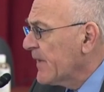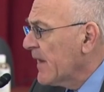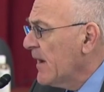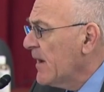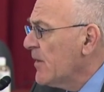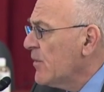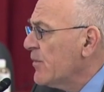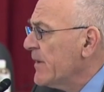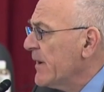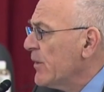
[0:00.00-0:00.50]

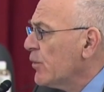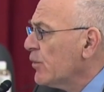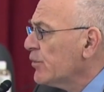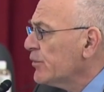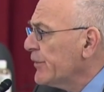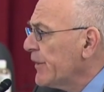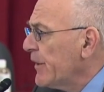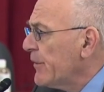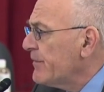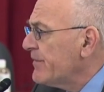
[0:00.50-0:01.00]
We all
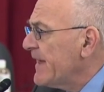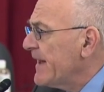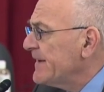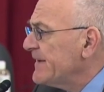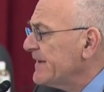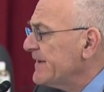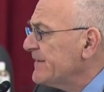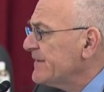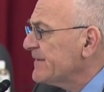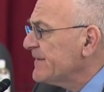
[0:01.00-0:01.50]
know that
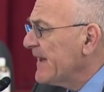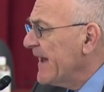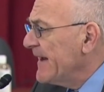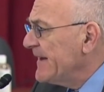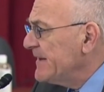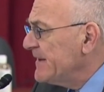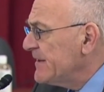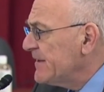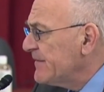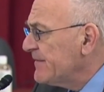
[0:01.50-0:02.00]
is
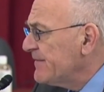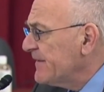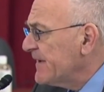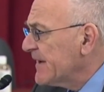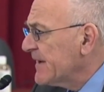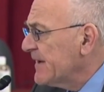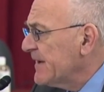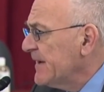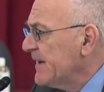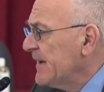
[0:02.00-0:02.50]

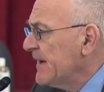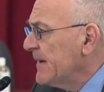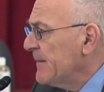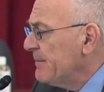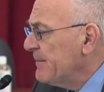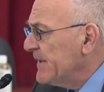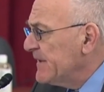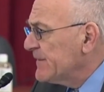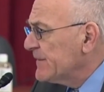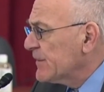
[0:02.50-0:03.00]
scientific
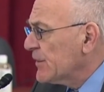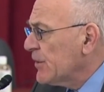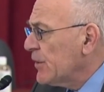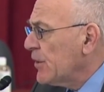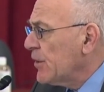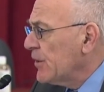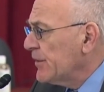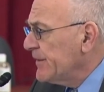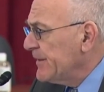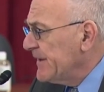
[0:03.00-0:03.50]

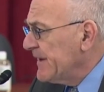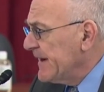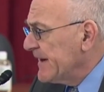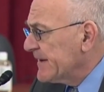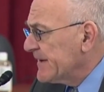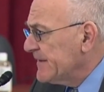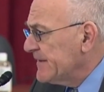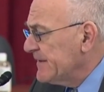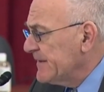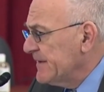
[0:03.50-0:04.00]

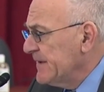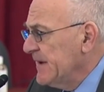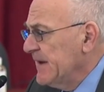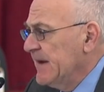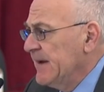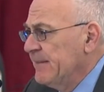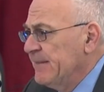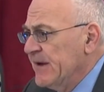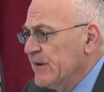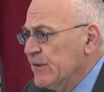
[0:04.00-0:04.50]
misconduct.
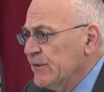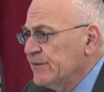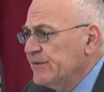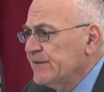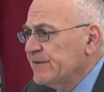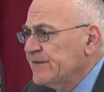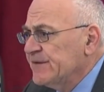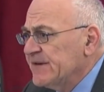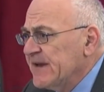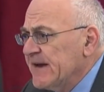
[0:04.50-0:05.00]
Because the
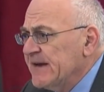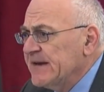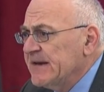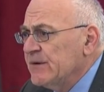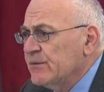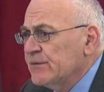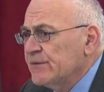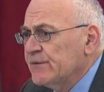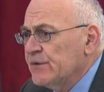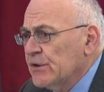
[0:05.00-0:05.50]
study
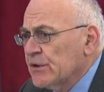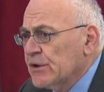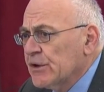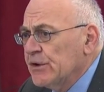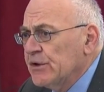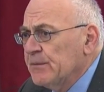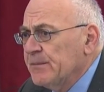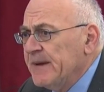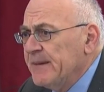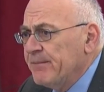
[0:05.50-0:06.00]
was not going
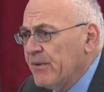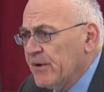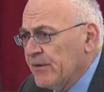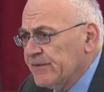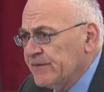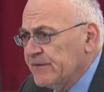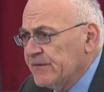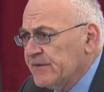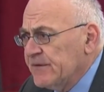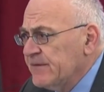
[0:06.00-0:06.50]
to be
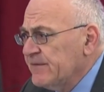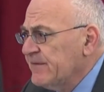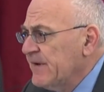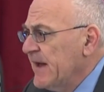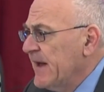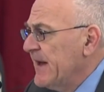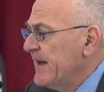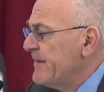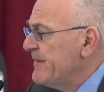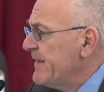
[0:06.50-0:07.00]
positive,
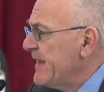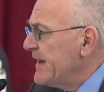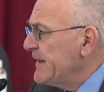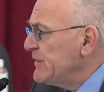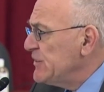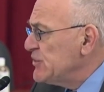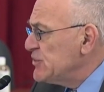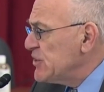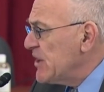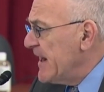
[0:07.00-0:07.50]
they
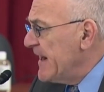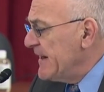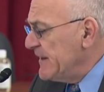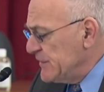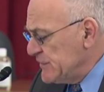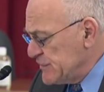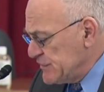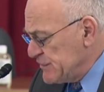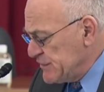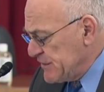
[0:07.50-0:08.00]

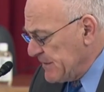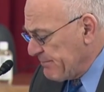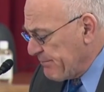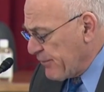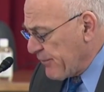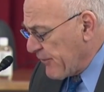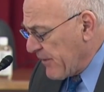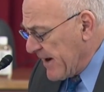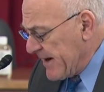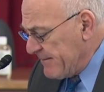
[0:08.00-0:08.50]
changed the
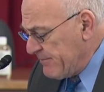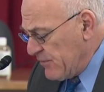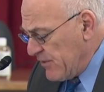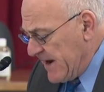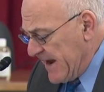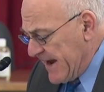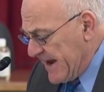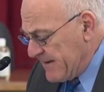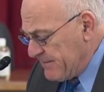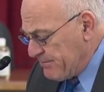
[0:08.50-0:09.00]
primary
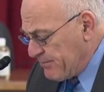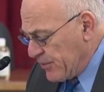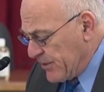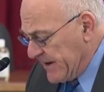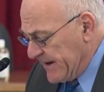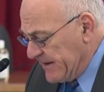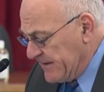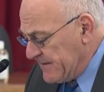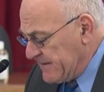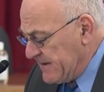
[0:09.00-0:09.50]

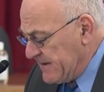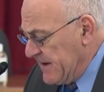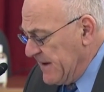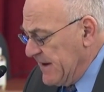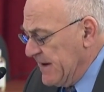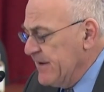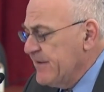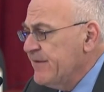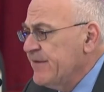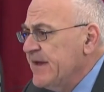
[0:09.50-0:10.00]
endpoint.
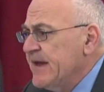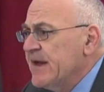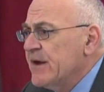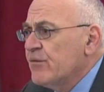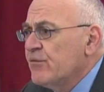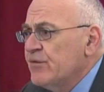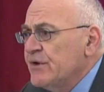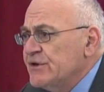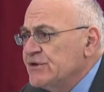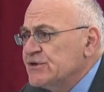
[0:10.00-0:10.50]
The
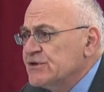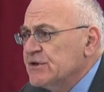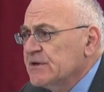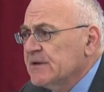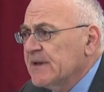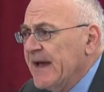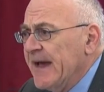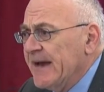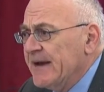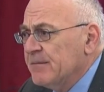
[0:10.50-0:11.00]

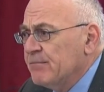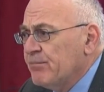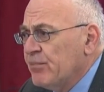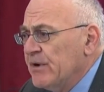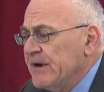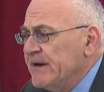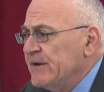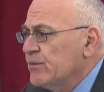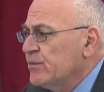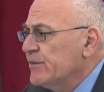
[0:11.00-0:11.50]
original
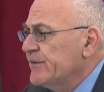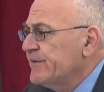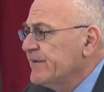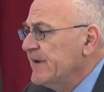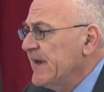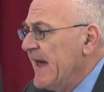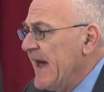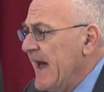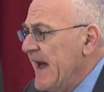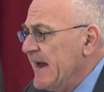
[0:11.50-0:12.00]
endpoint was an
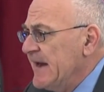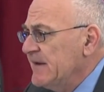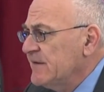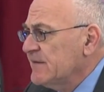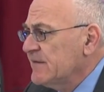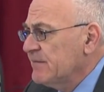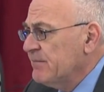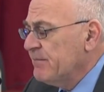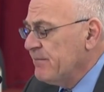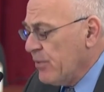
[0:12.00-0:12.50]

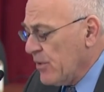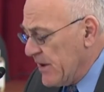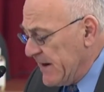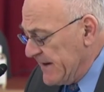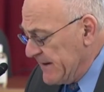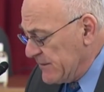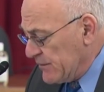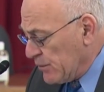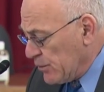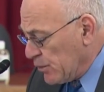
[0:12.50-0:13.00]

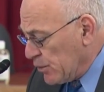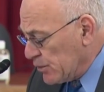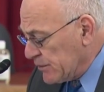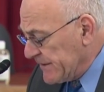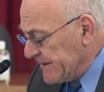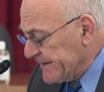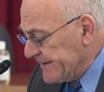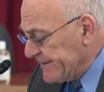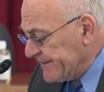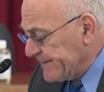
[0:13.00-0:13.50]
8-point
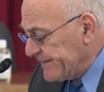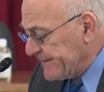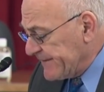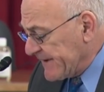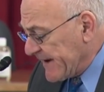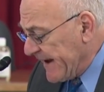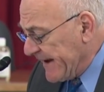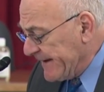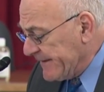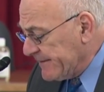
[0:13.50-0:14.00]
ordinal
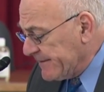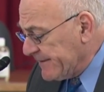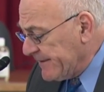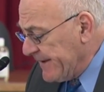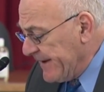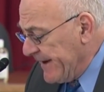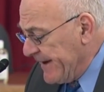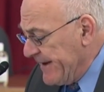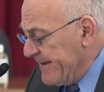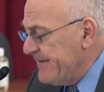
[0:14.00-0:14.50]
scale
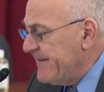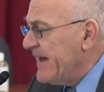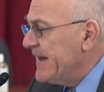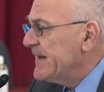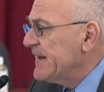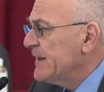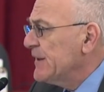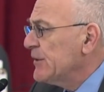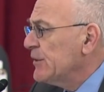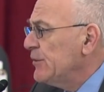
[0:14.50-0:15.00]
that
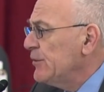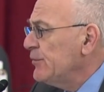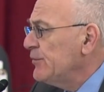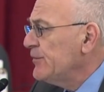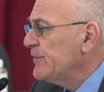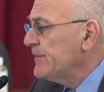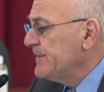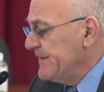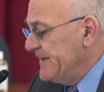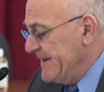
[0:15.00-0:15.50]

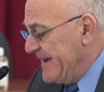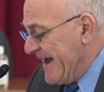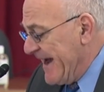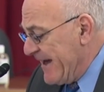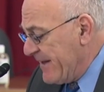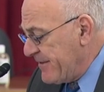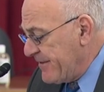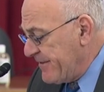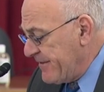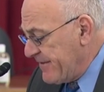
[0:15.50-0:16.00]
included
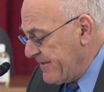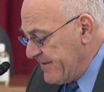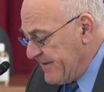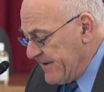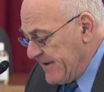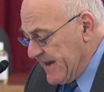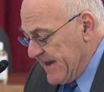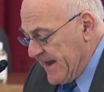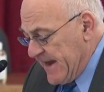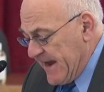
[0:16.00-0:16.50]
death
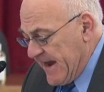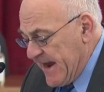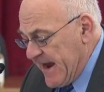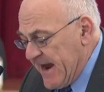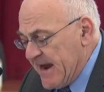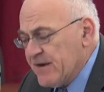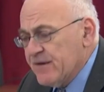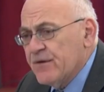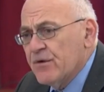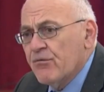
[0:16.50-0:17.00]

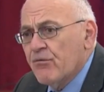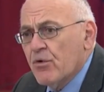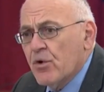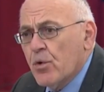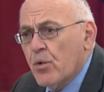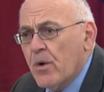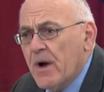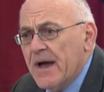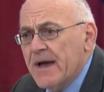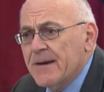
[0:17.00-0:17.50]
and the
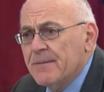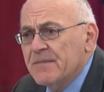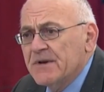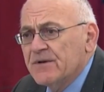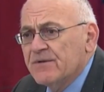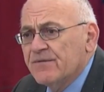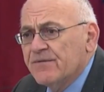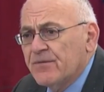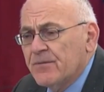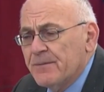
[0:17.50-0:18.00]
requirement
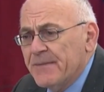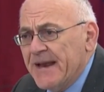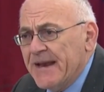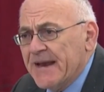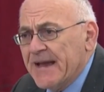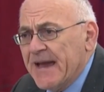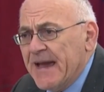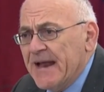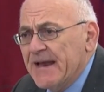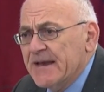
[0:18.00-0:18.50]
for
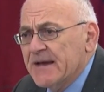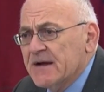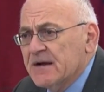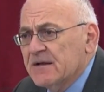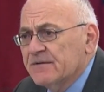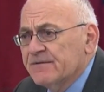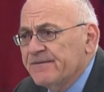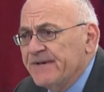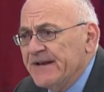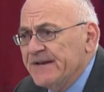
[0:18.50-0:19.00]
mechanical
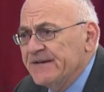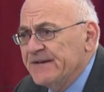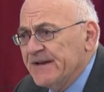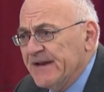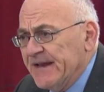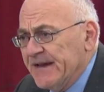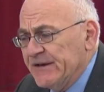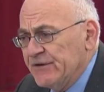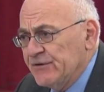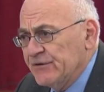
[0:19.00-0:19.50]

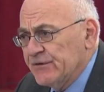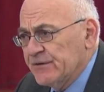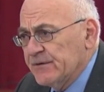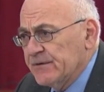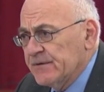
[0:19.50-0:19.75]
ventilation.